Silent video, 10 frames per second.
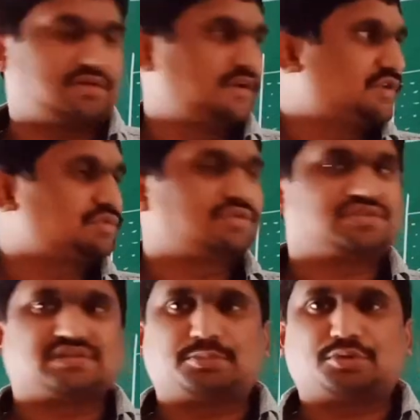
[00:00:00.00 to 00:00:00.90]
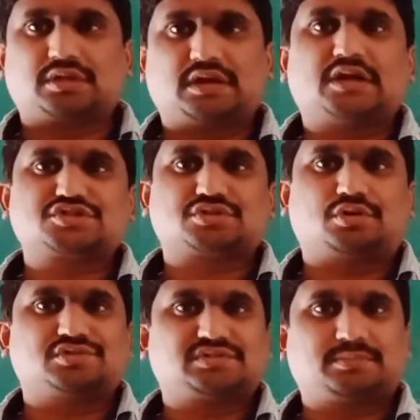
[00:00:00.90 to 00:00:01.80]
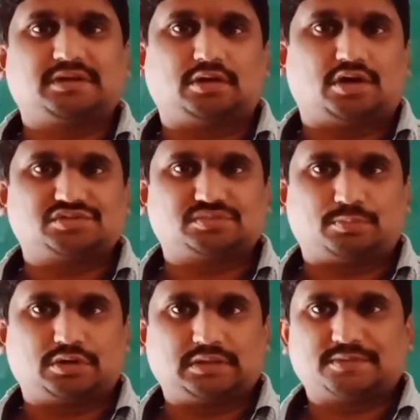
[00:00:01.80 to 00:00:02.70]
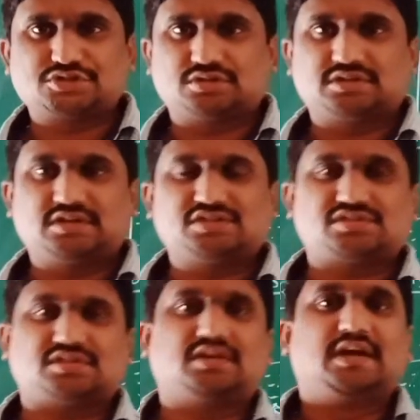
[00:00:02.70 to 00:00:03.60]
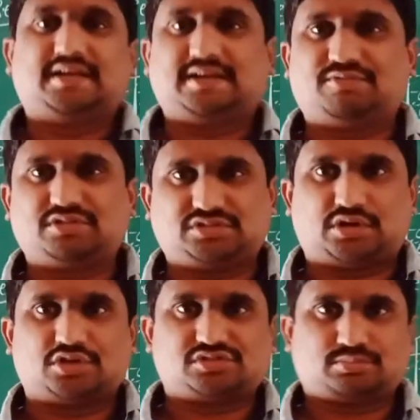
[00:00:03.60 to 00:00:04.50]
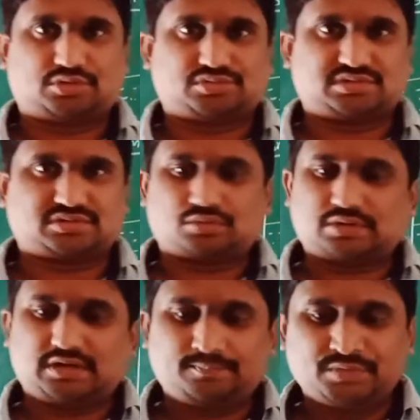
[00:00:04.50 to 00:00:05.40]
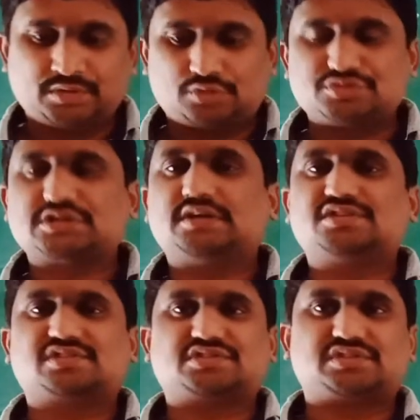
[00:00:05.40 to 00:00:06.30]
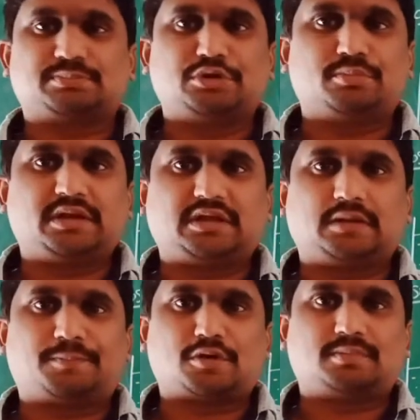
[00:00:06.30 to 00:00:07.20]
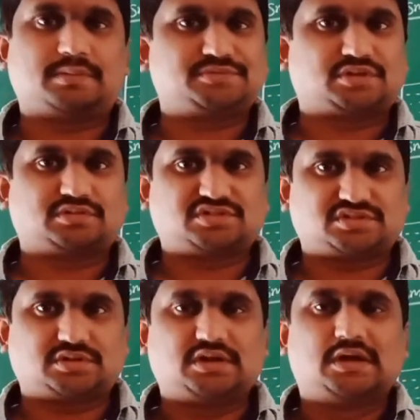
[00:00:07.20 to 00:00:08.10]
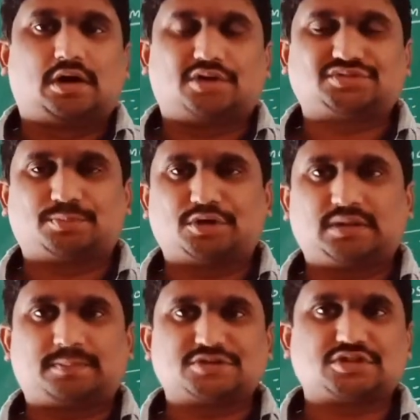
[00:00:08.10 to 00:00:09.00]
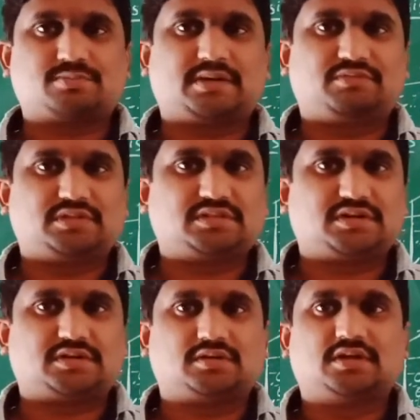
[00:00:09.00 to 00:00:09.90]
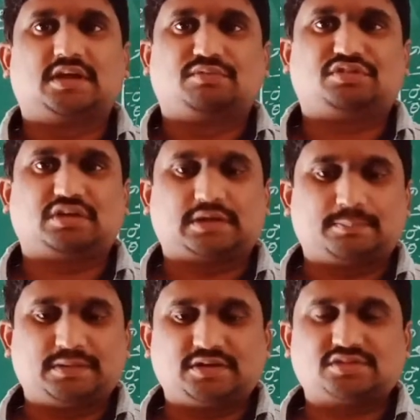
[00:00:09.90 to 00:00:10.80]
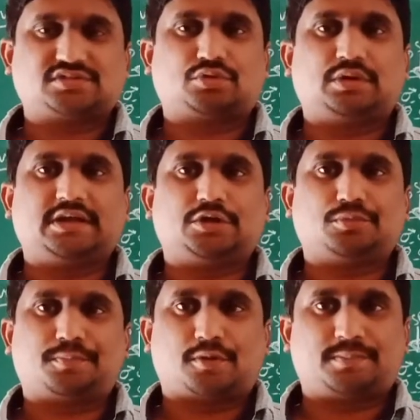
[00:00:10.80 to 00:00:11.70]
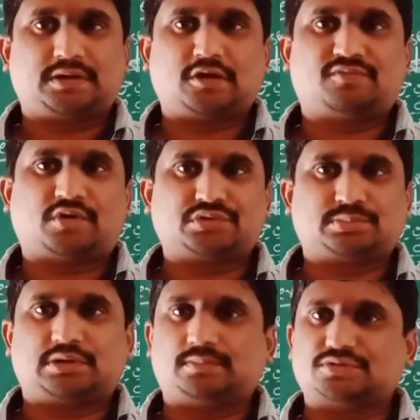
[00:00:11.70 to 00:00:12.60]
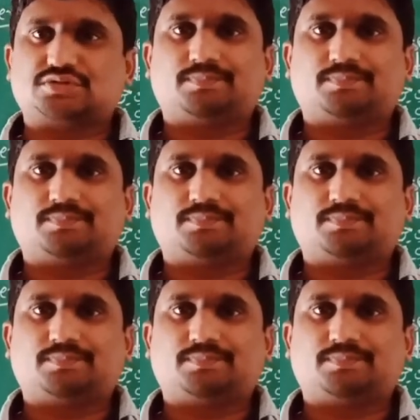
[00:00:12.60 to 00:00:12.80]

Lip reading: So this is about the last concept in osmotic pressure, that is reverse osmosis. Okay. Now we shall discuss some numerical problems on this osmotic pressure. By with that we shall complete this colligative property of osmotic pressure.